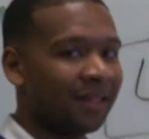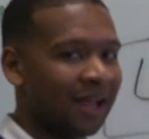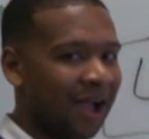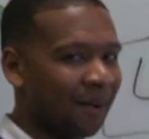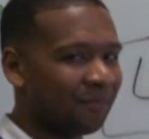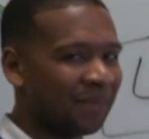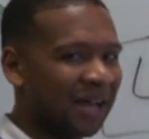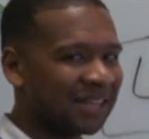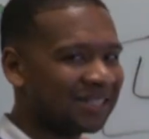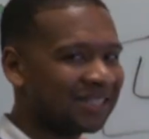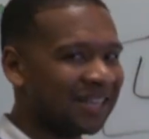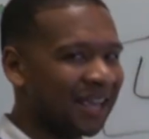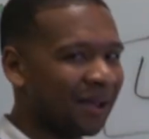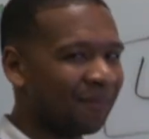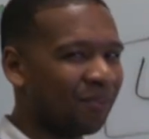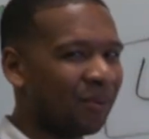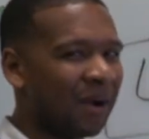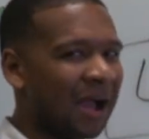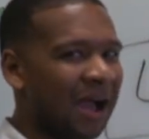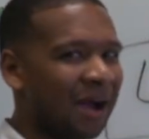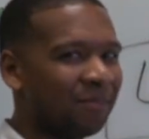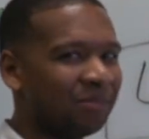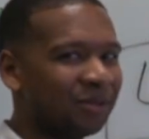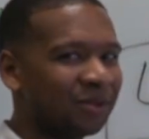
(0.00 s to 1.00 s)
I'm not saying
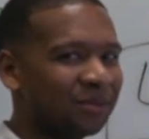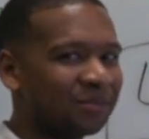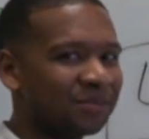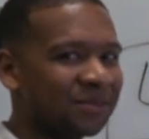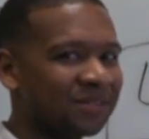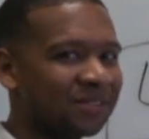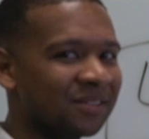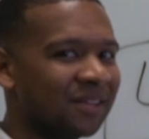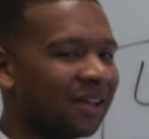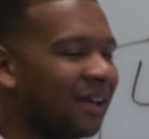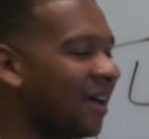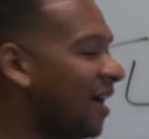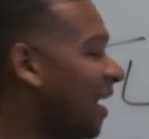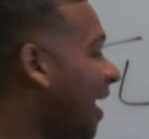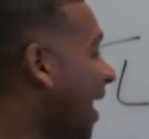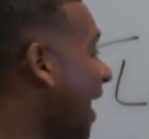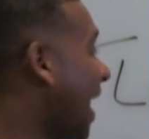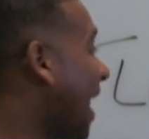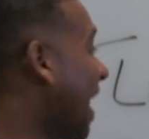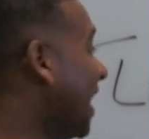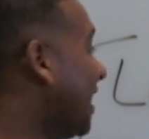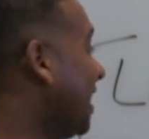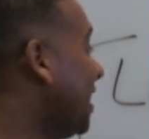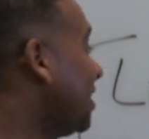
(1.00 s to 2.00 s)
problems.
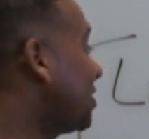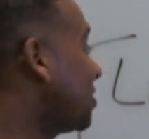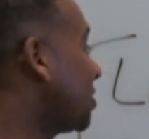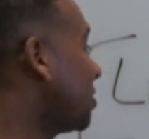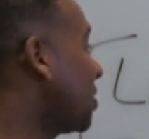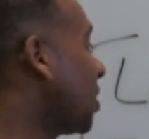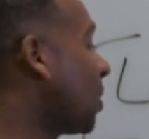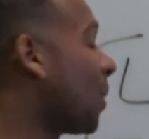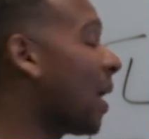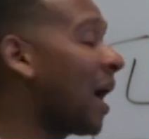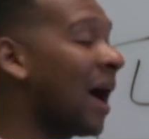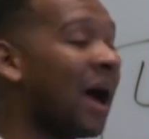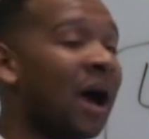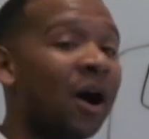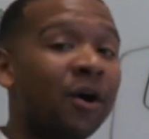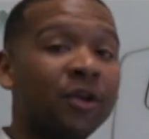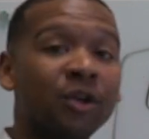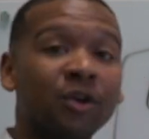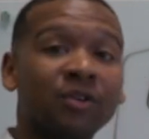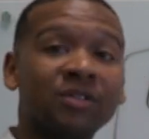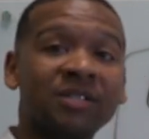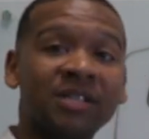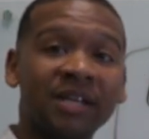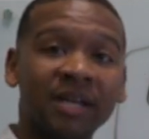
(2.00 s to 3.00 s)
I need to know how
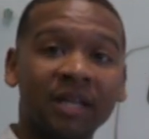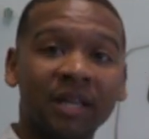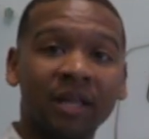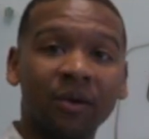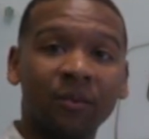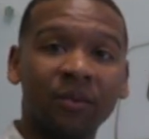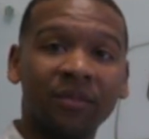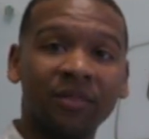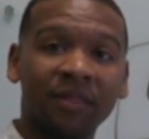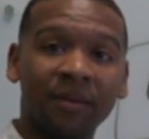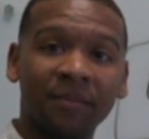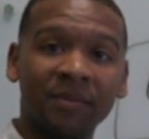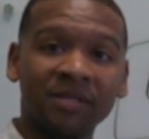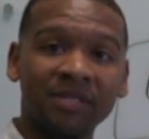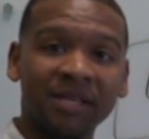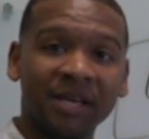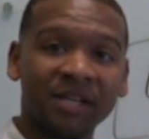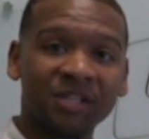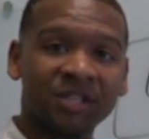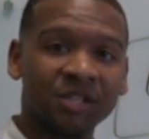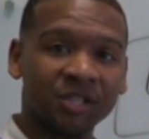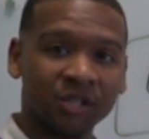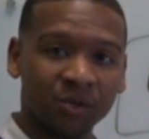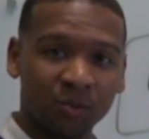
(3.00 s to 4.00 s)
you're dealing with
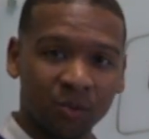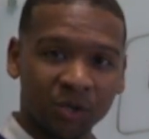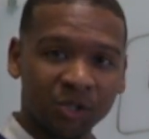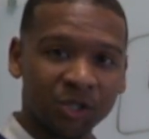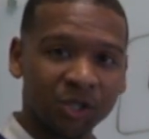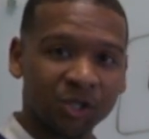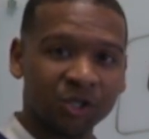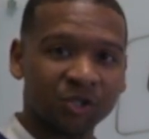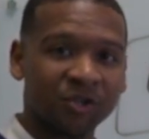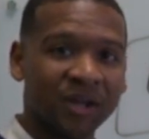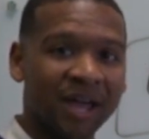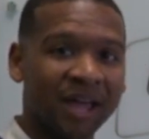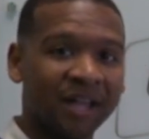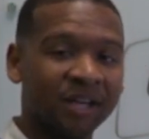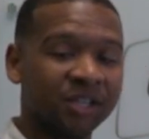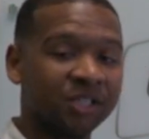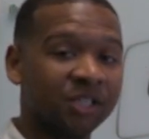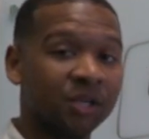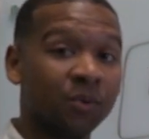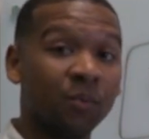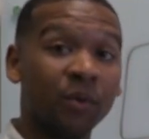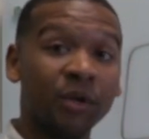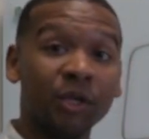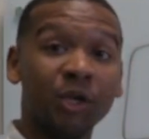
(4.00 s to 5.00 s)
limitations and what's your
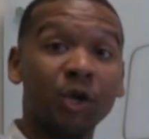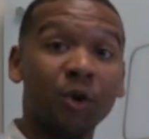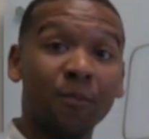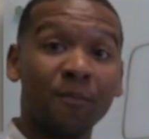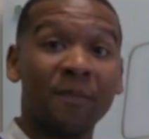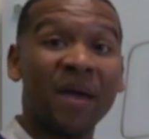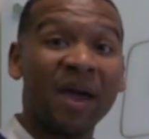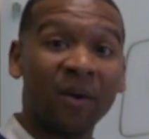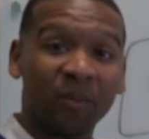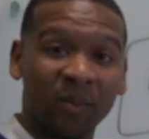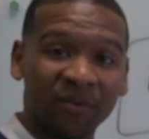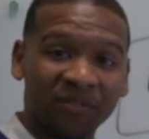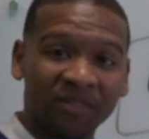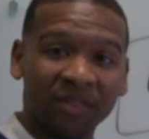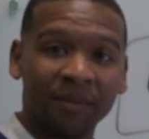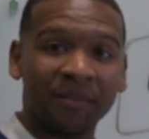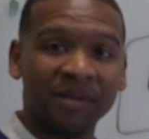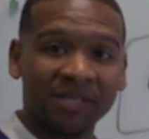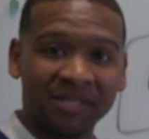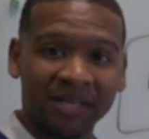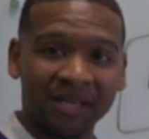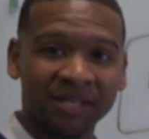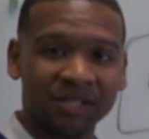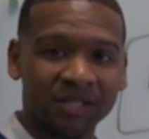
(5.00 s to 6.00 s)
strategy when you're met with
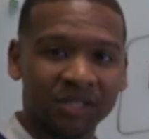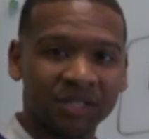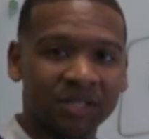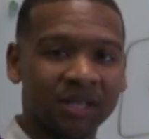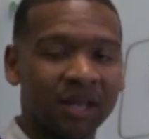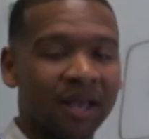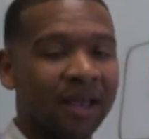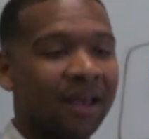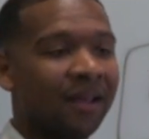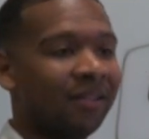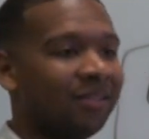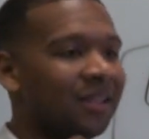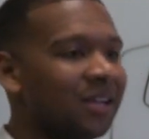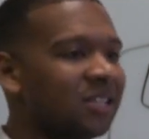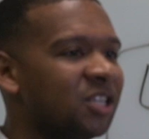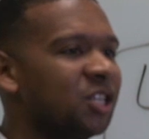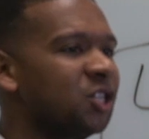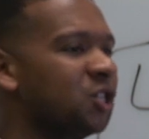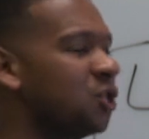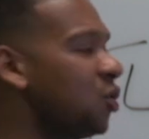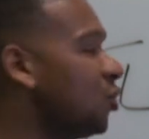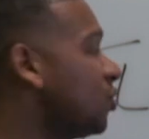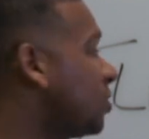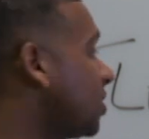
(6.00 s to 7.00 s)
limitations. This
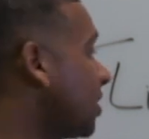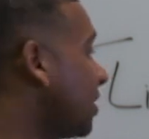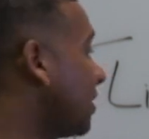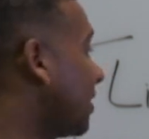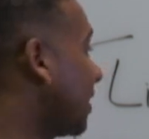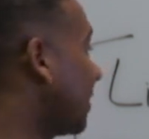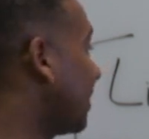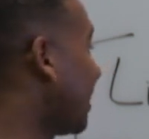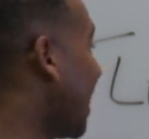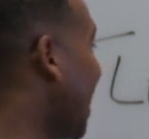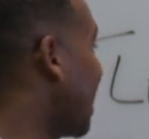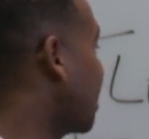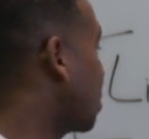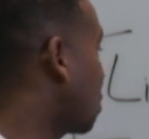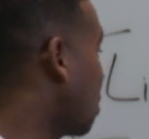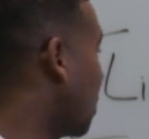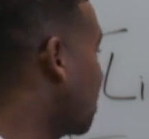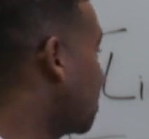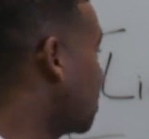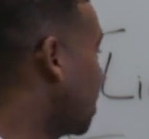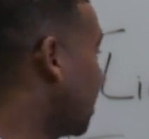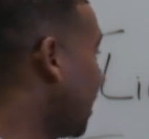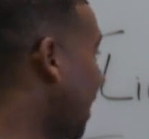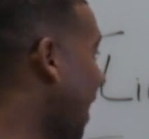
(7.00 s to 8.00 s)
is usually the last
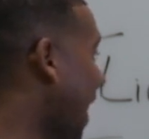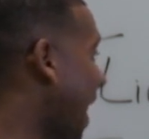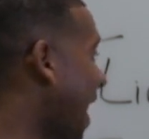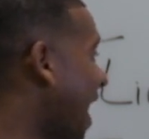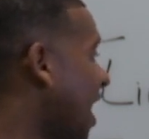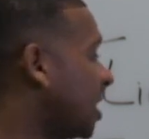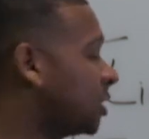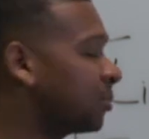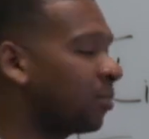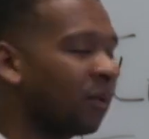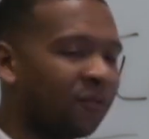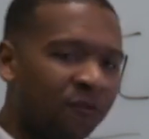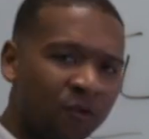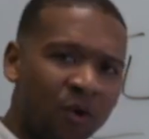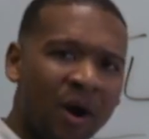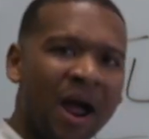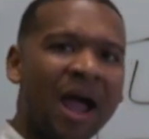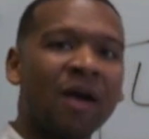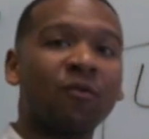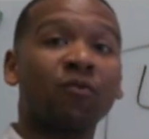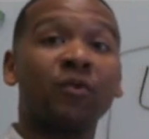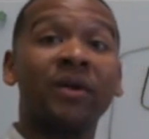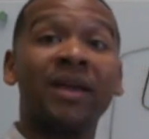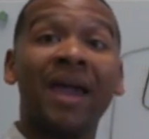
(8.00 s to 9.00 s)
question that I ask before
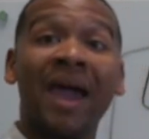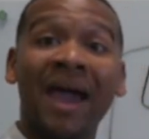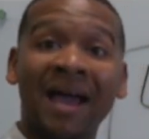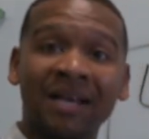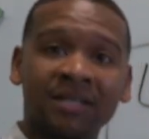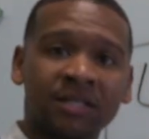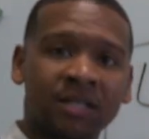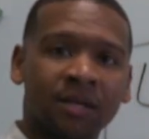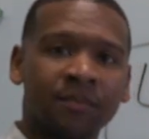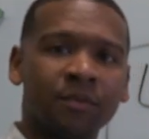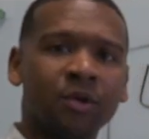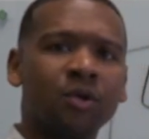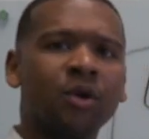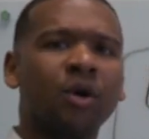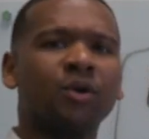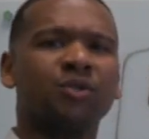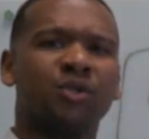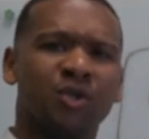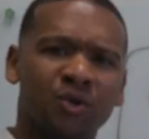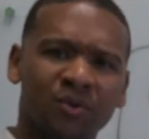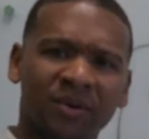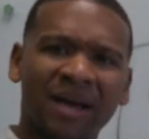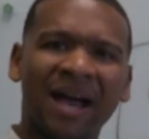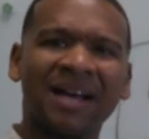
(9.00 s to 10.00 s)
I re-ask them,
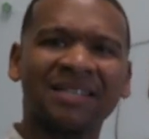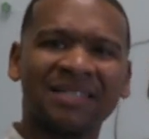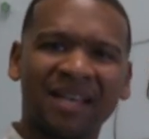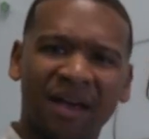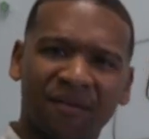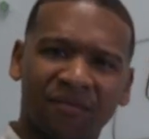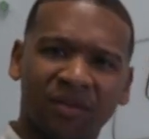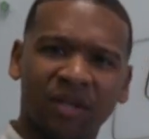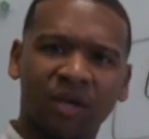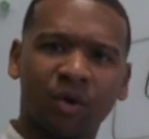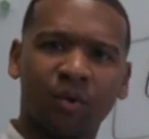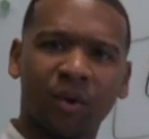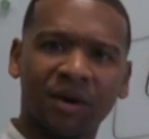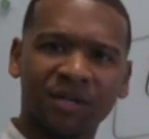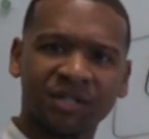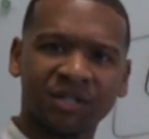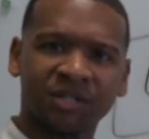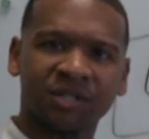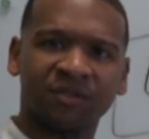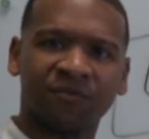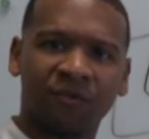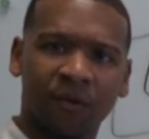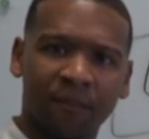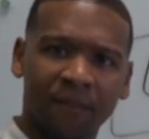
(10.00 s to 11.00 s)
do you guys have any
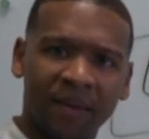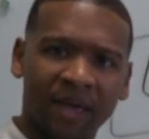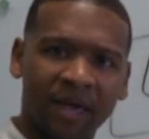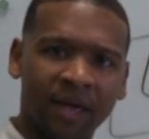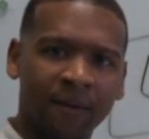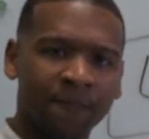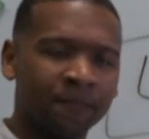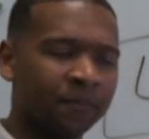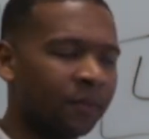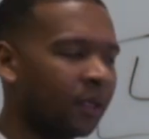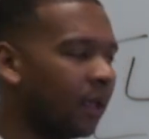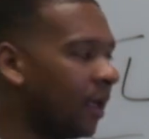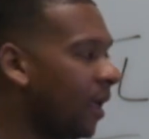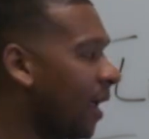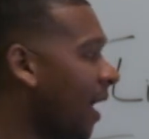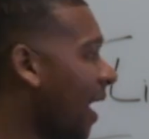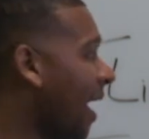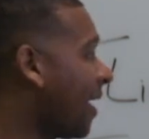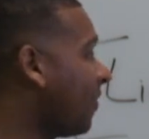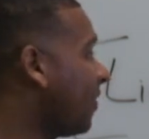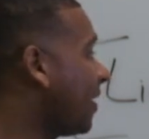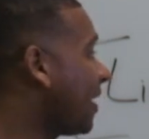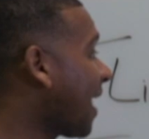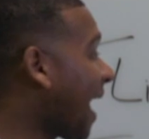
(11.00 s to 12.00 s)
questions for me?
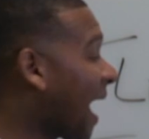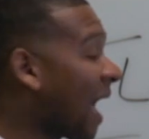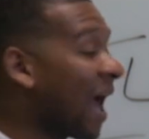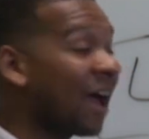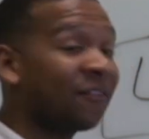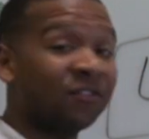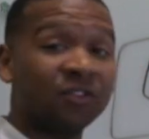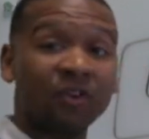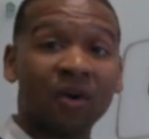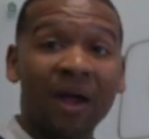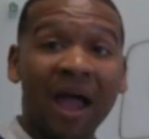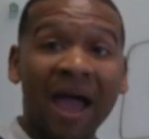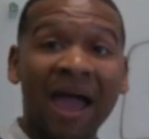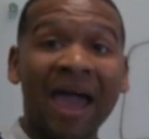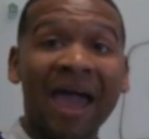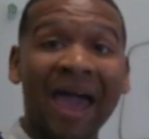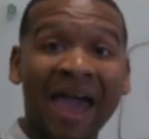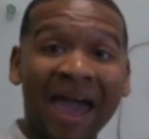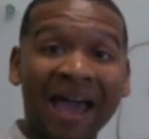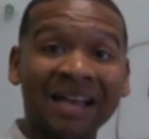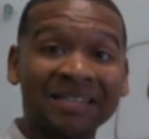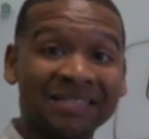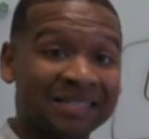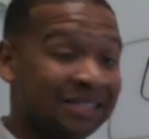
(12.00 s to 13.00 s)
And then after I
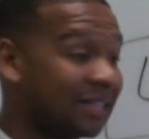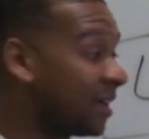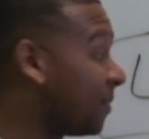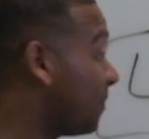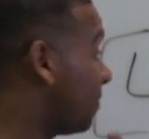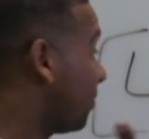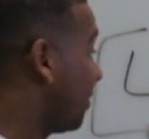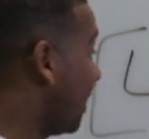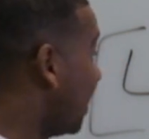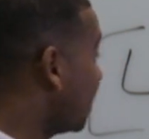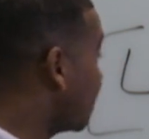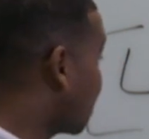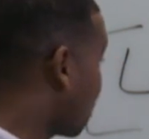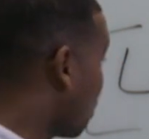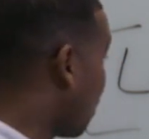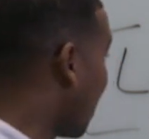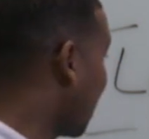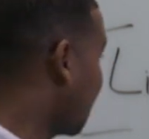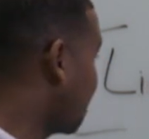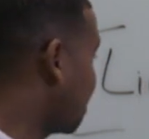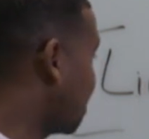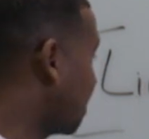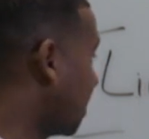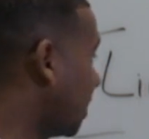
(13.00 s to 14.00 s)
ask them this
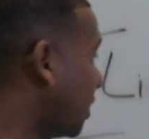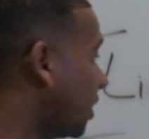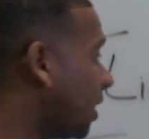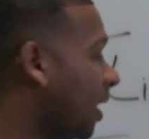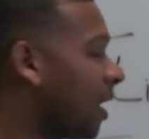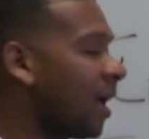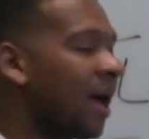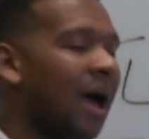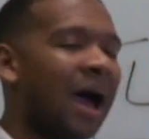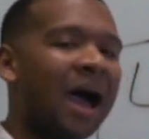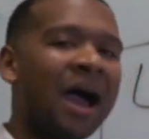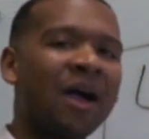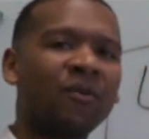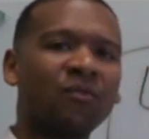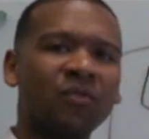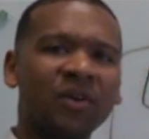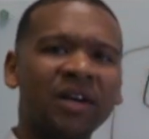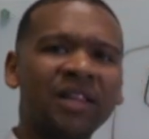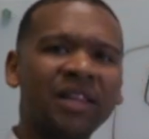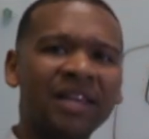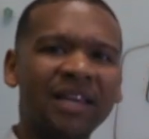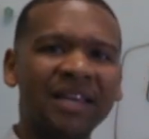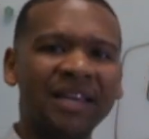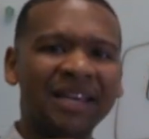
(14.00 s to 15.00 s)
question, I
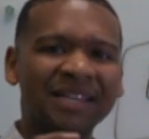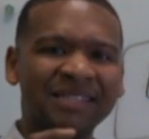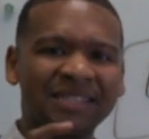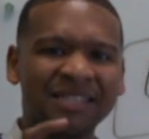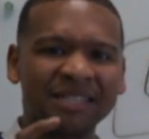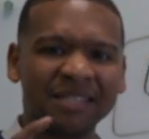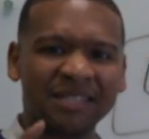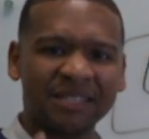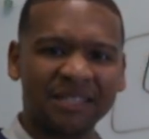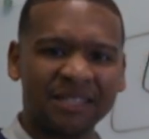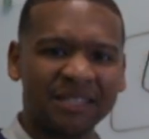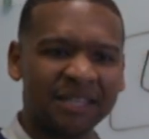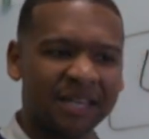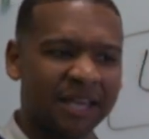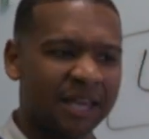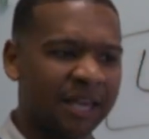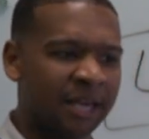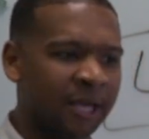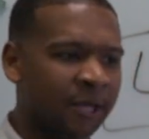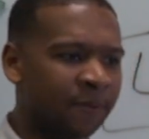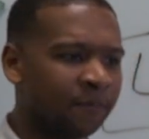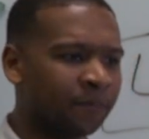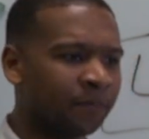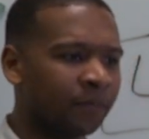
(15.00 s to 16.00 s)
really get to
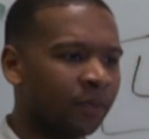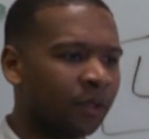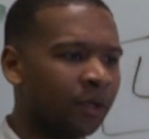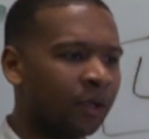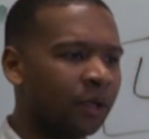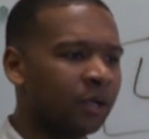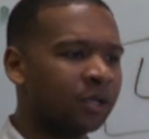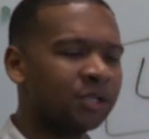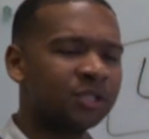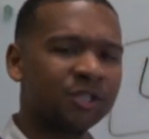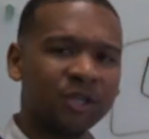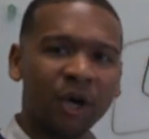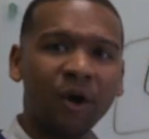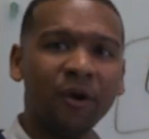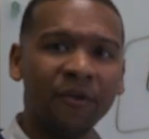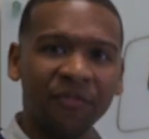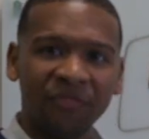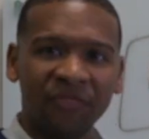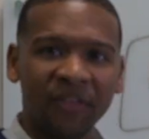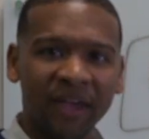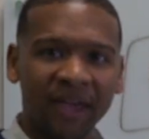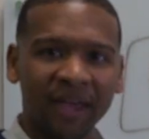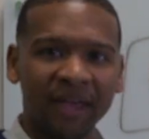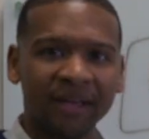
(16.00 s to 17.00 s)
see
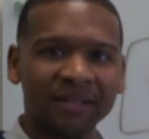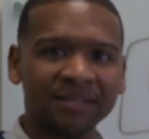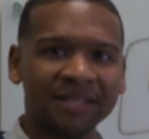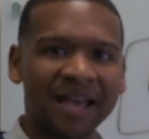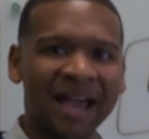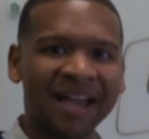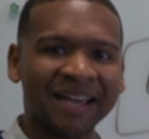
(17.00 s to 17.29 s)
certain things.